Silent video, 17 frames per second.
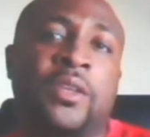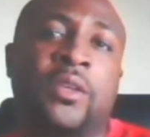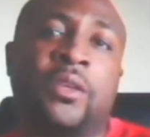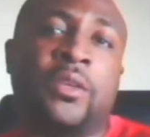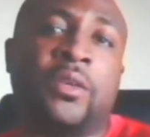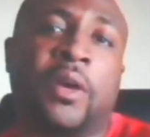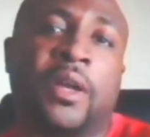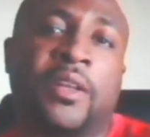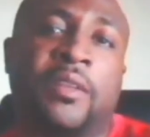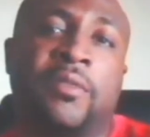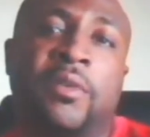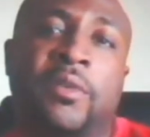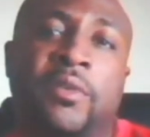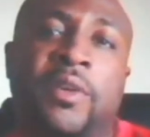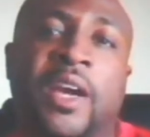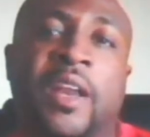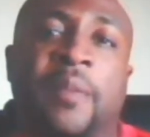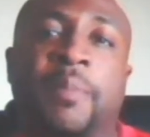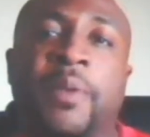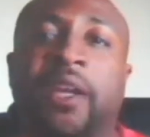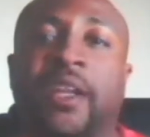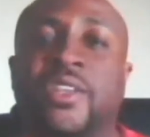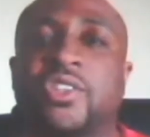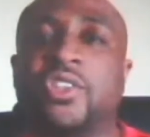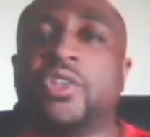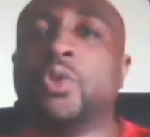you got to pick
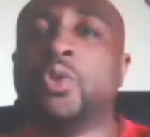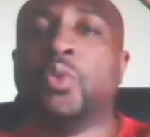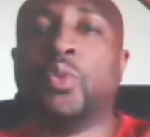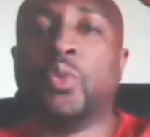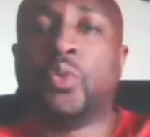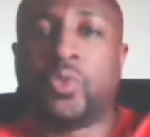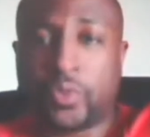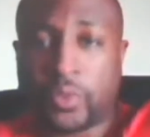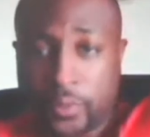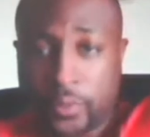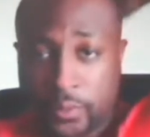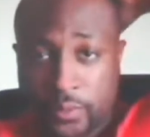and choose